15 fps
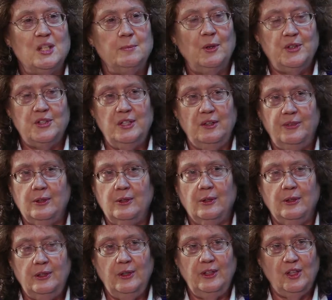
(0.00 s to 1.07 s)
the most
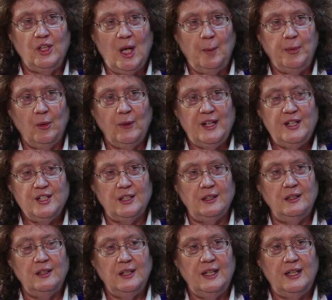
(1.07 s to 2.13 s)
difficult unit
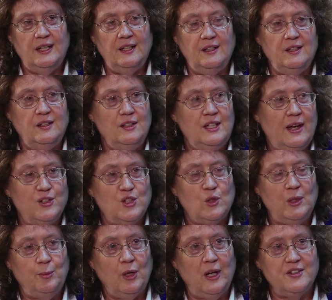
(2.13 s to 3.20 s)
operation in
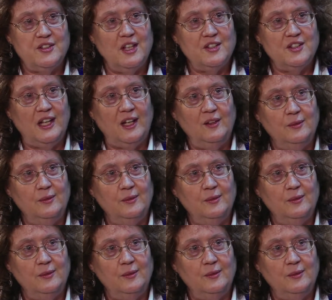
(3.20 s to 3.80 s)
downstream processing?